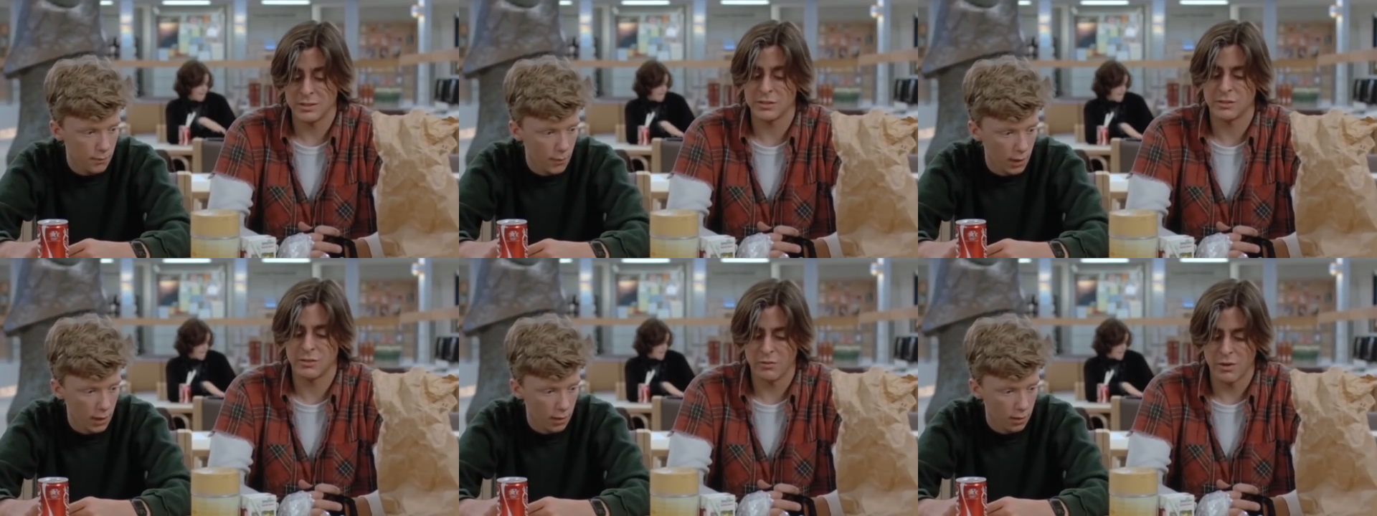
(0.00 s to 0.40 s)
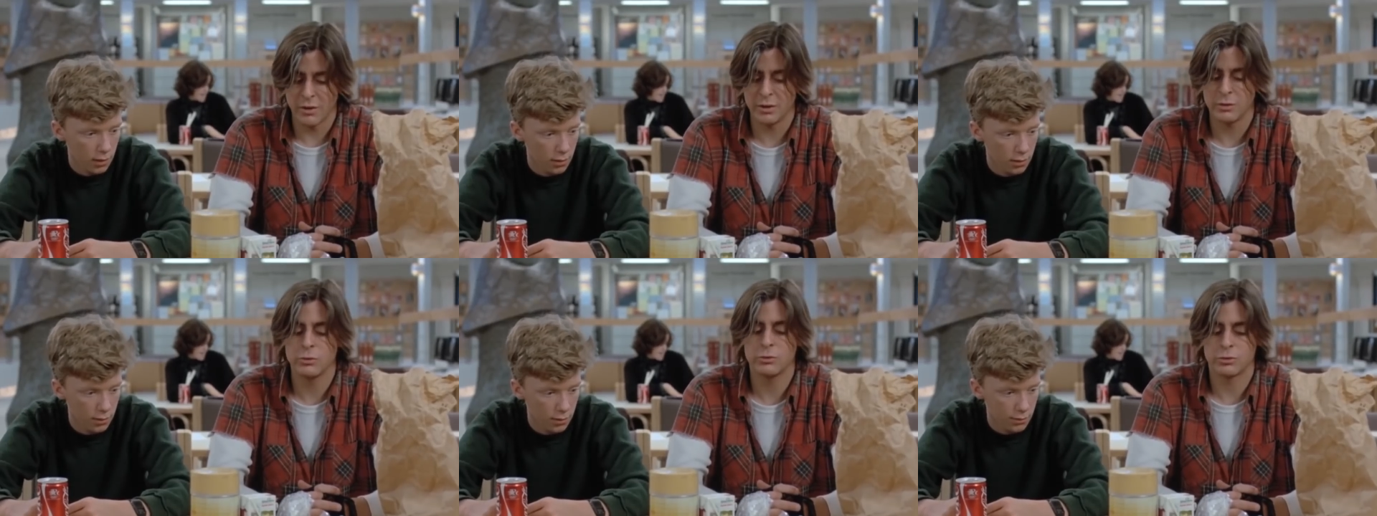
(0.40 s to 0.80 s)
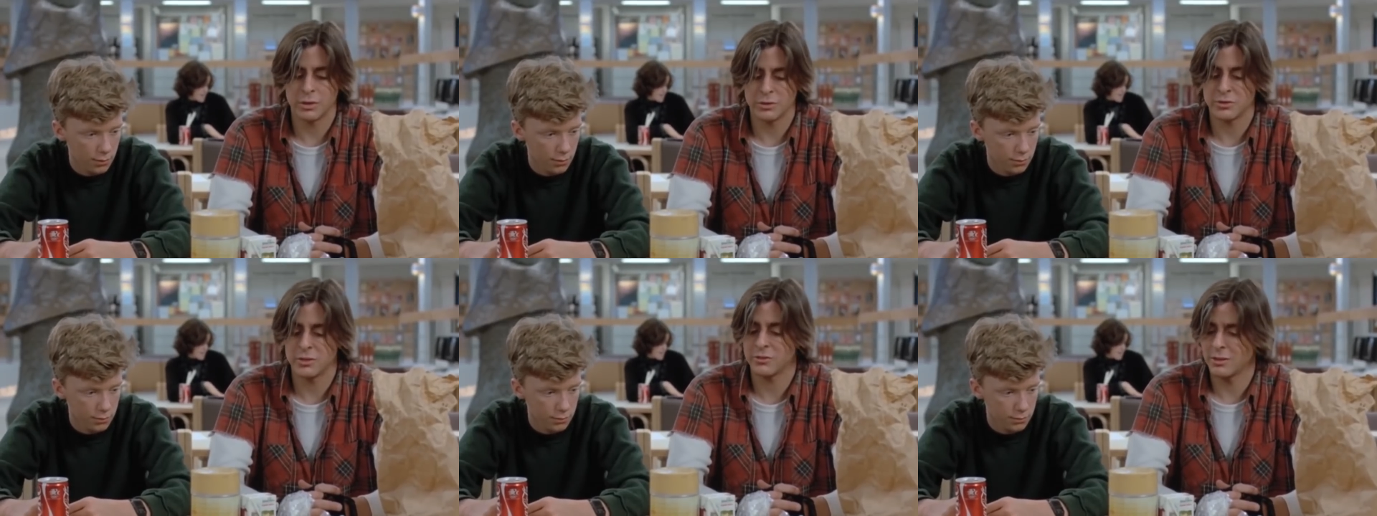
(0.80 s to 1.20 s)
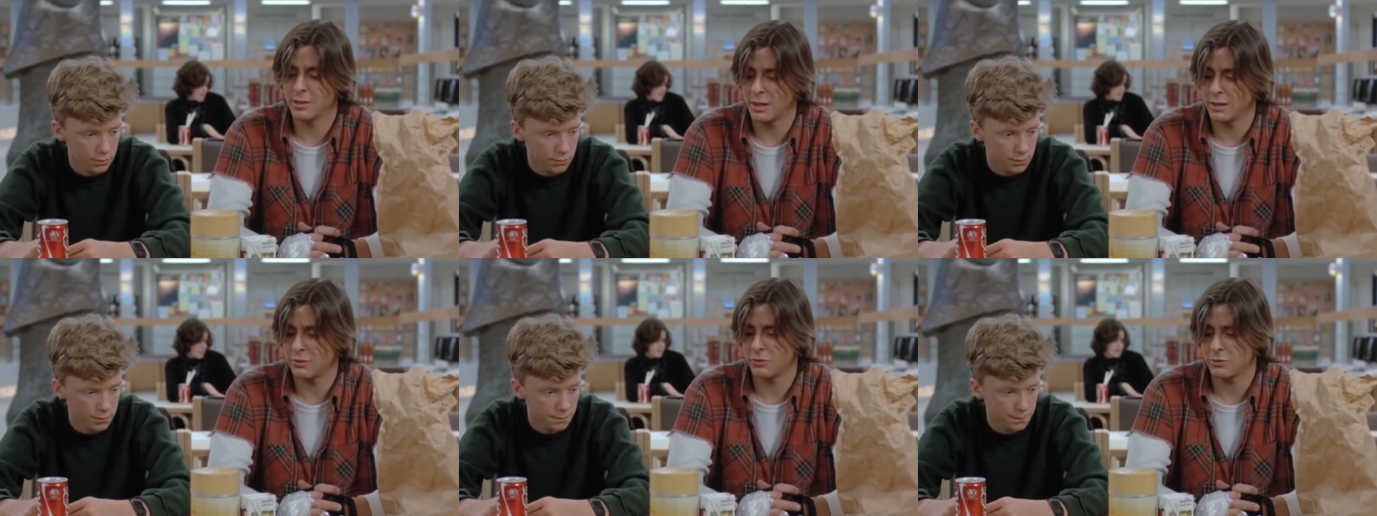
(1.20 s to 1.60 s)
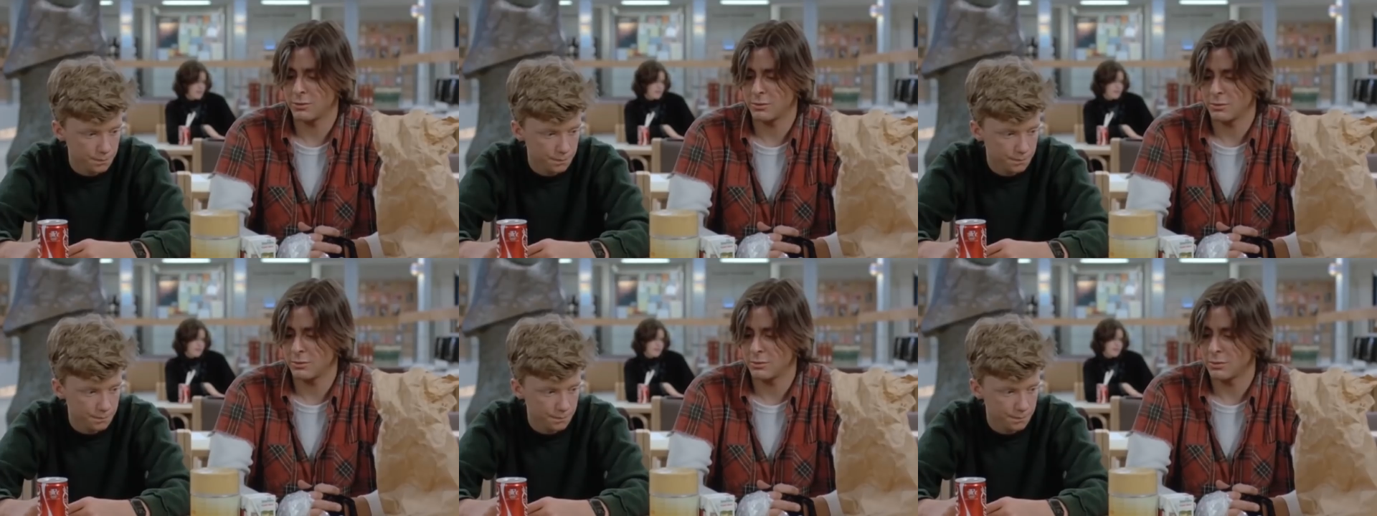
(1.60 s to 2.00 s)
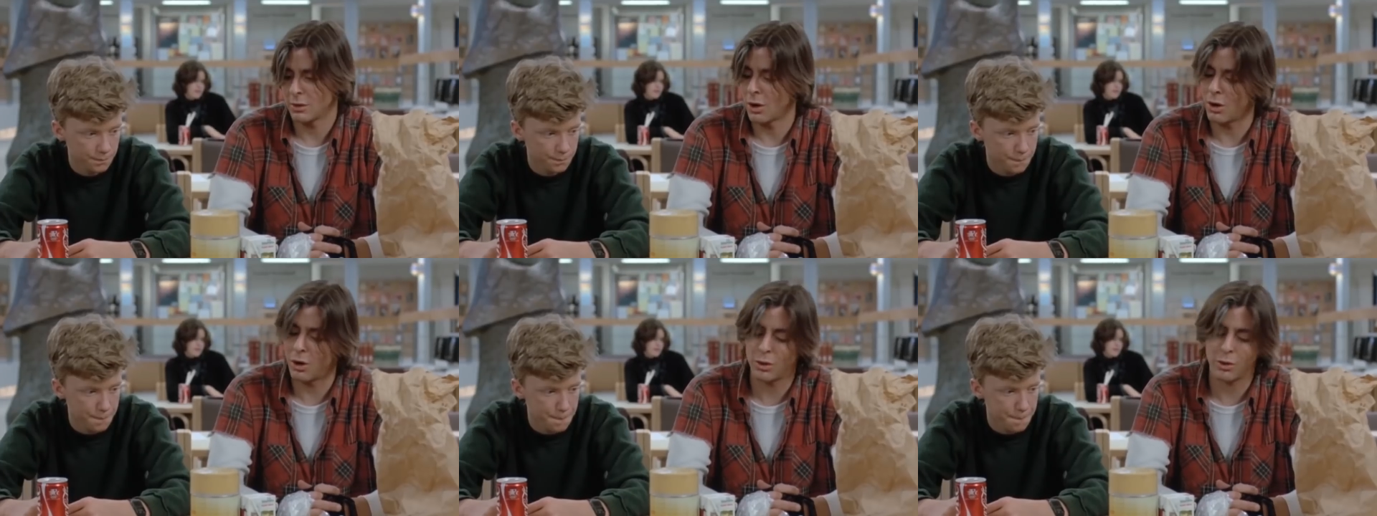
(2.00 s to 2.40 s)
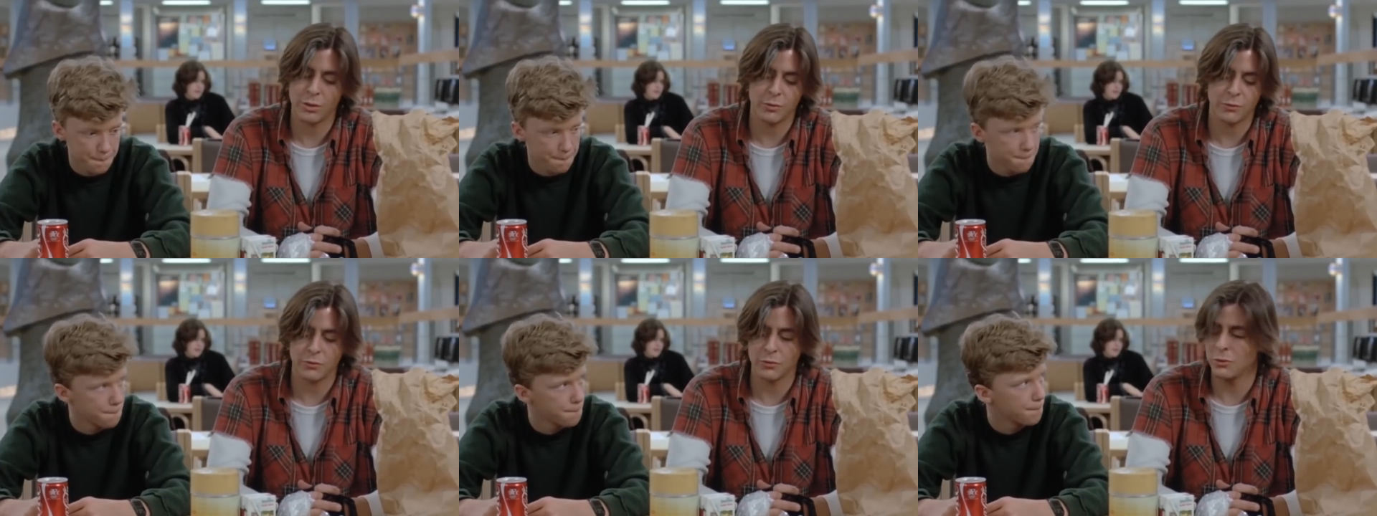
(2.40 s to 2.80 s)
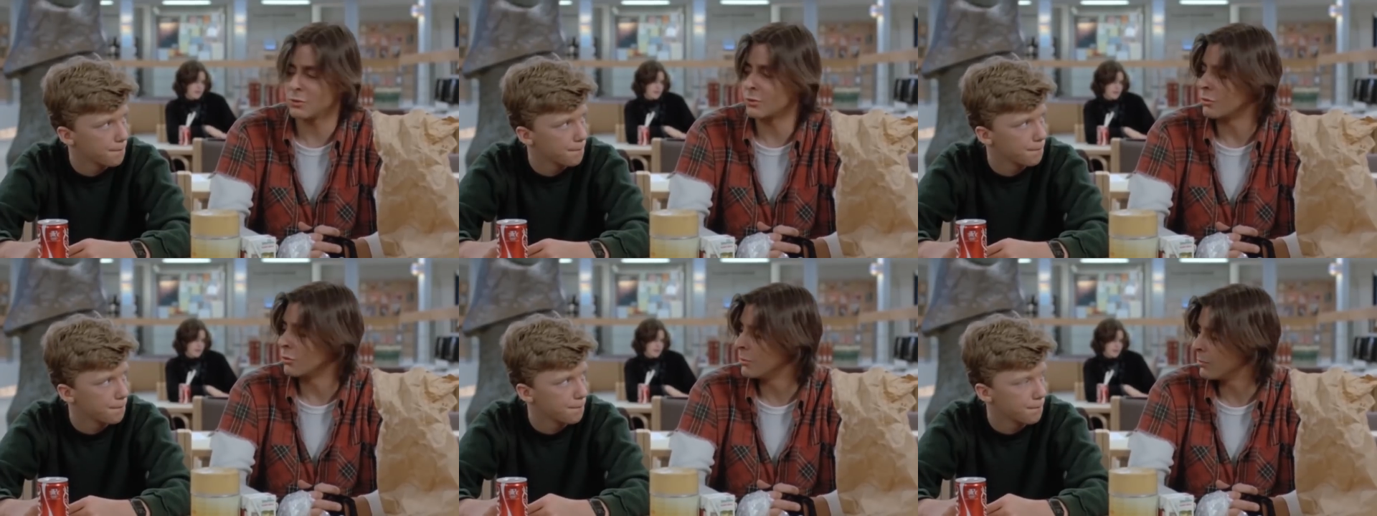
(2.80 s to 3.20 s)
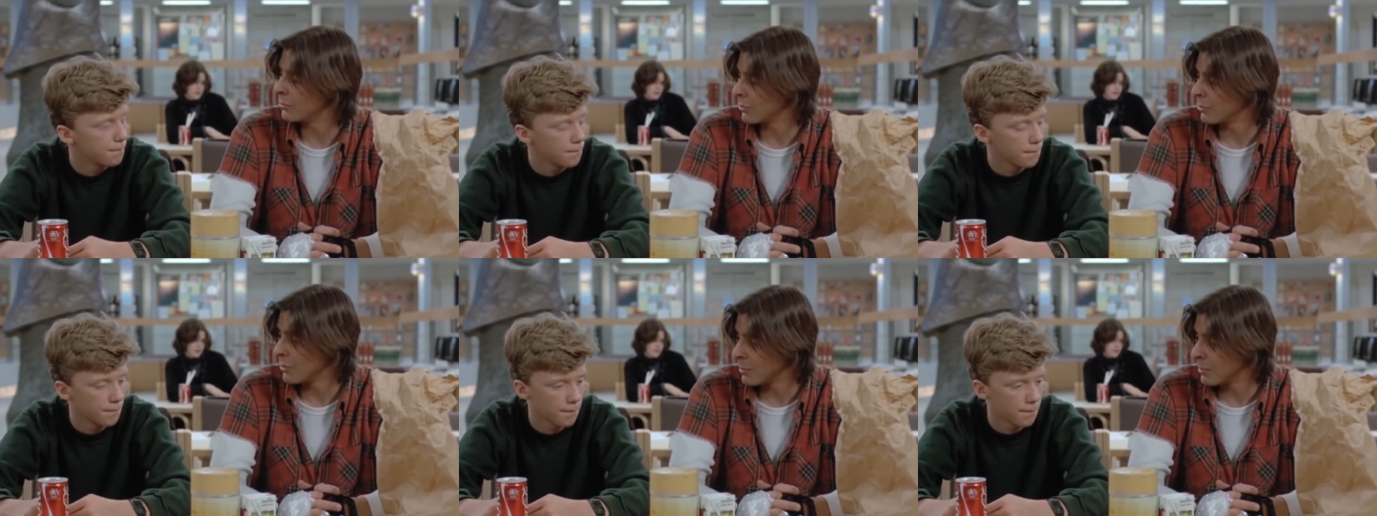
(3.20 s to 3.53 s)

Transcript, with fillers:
Speaker 1: This is a very nutritious lunch. All the food groups are